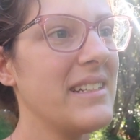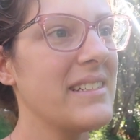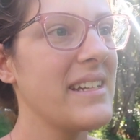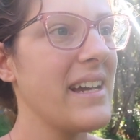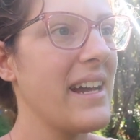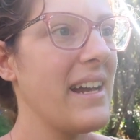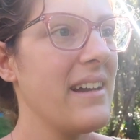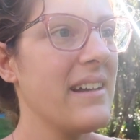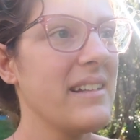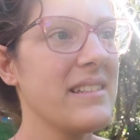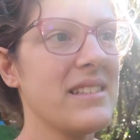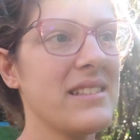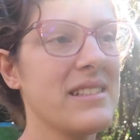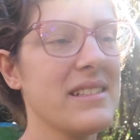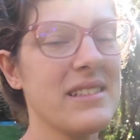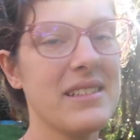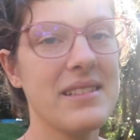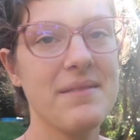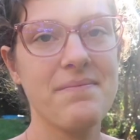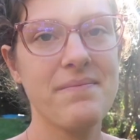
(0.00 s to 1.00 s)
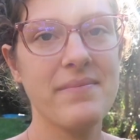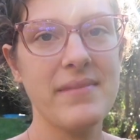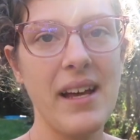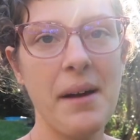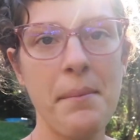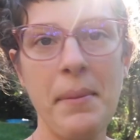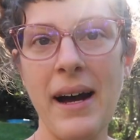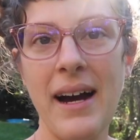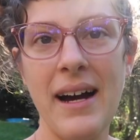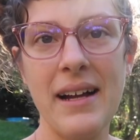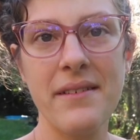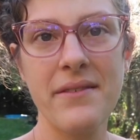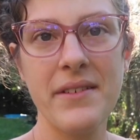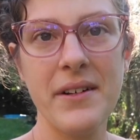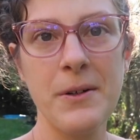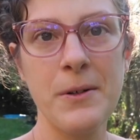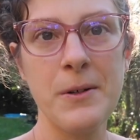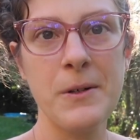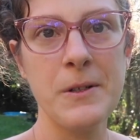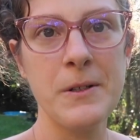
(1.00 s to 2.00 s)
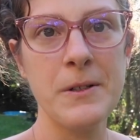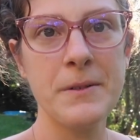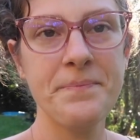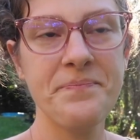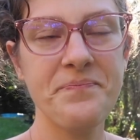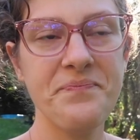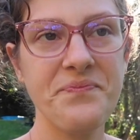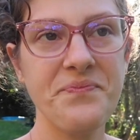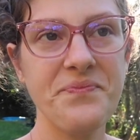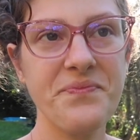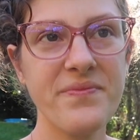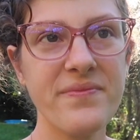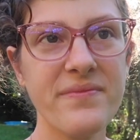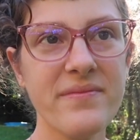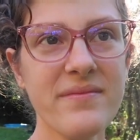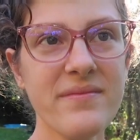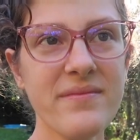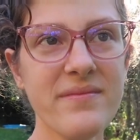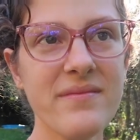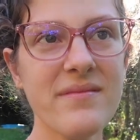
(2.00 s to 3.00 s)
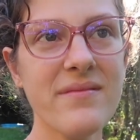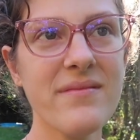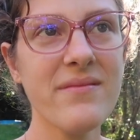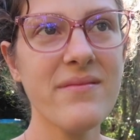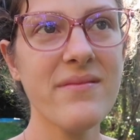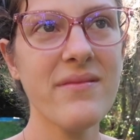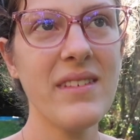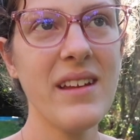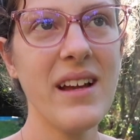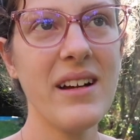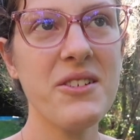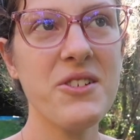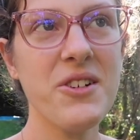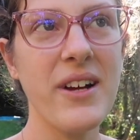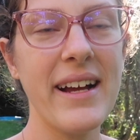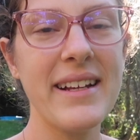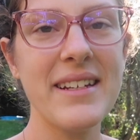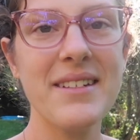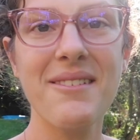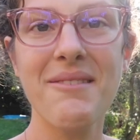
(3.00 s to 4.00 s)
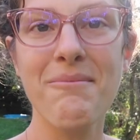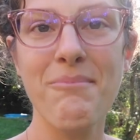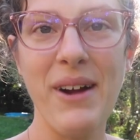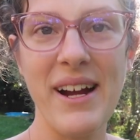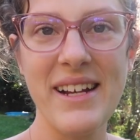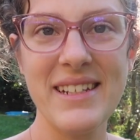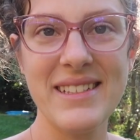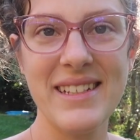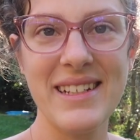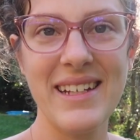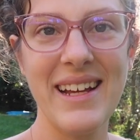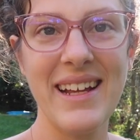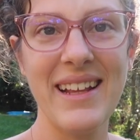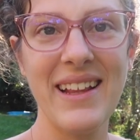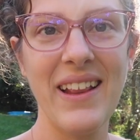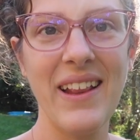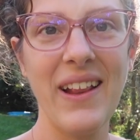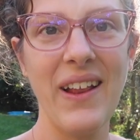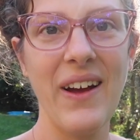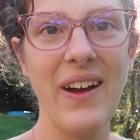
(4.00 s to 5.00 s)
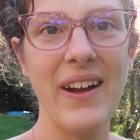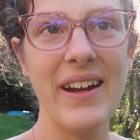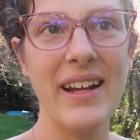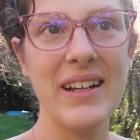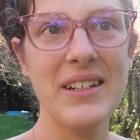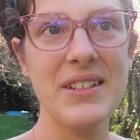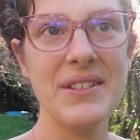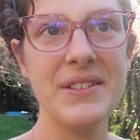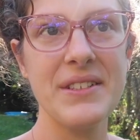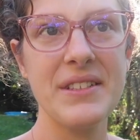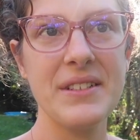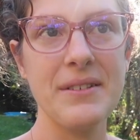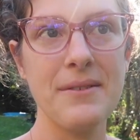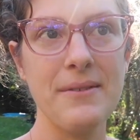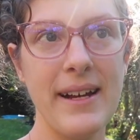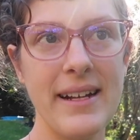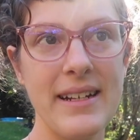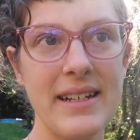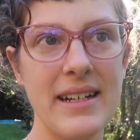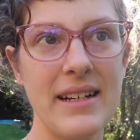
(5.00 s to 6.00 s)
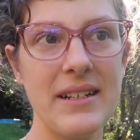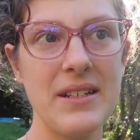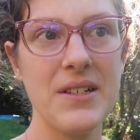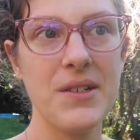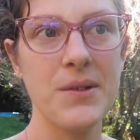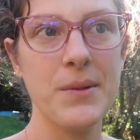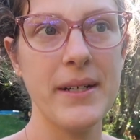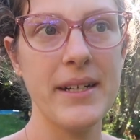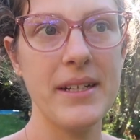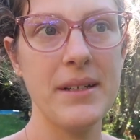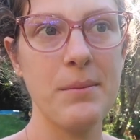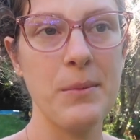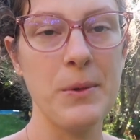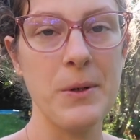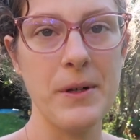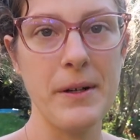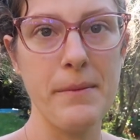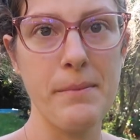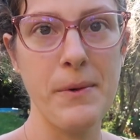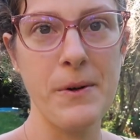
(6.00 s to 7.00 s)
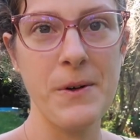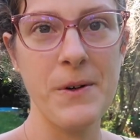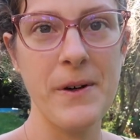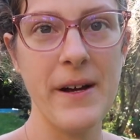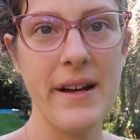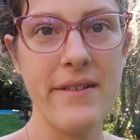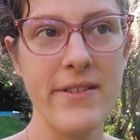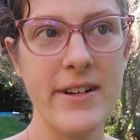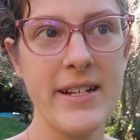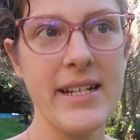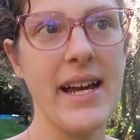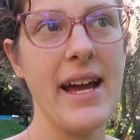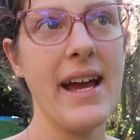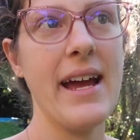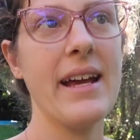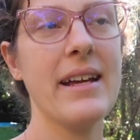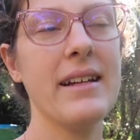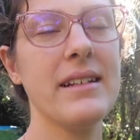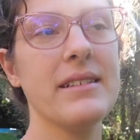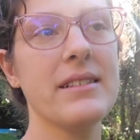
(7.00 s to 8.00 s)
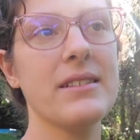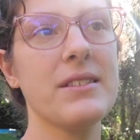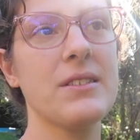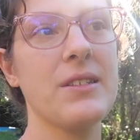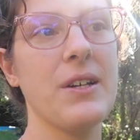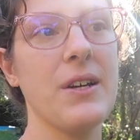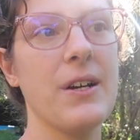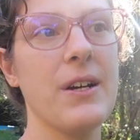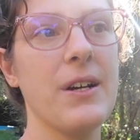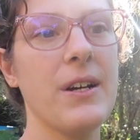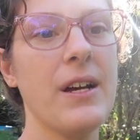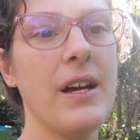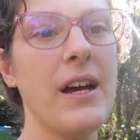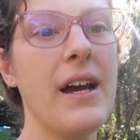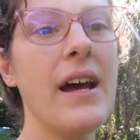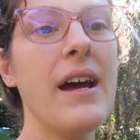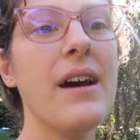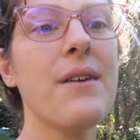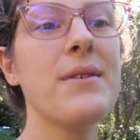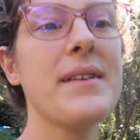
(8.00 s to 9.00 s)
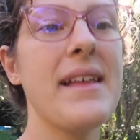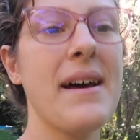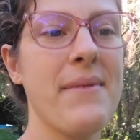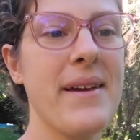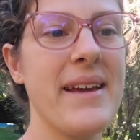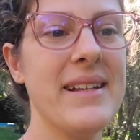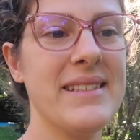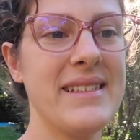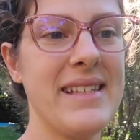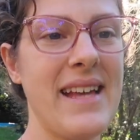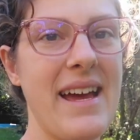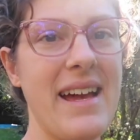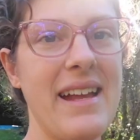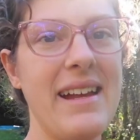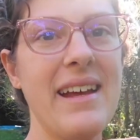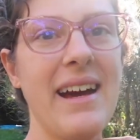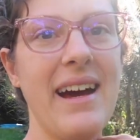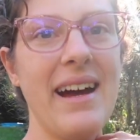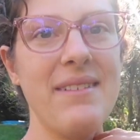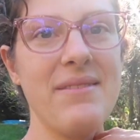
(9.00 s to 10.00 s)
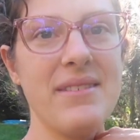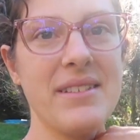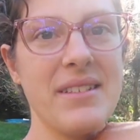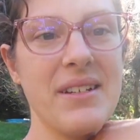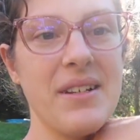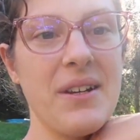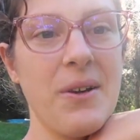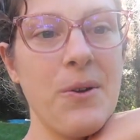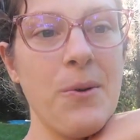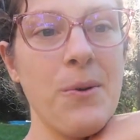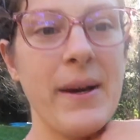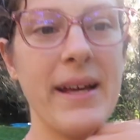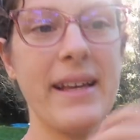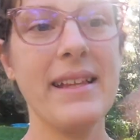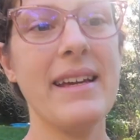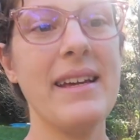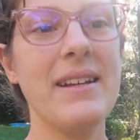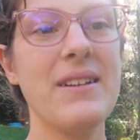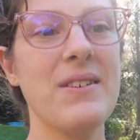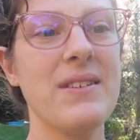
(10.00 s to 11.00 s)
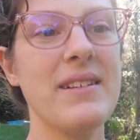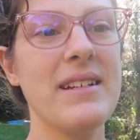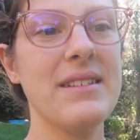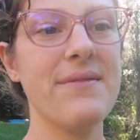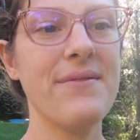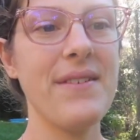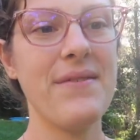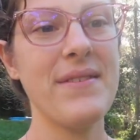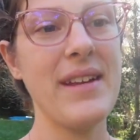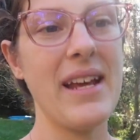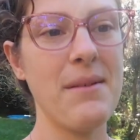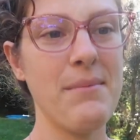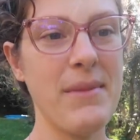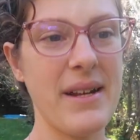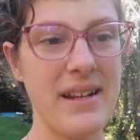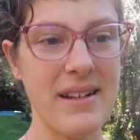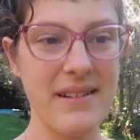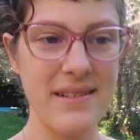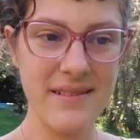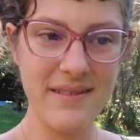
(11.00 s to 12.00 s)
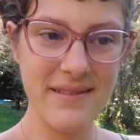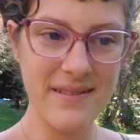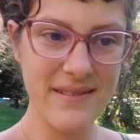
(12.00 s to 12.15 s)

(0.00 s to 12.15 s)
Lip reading: yeah, it's just a part of it all, trying to embrace it and learning to surrender to it more and more every day. So with that being said, I'm just gonna quickly do this 15-minute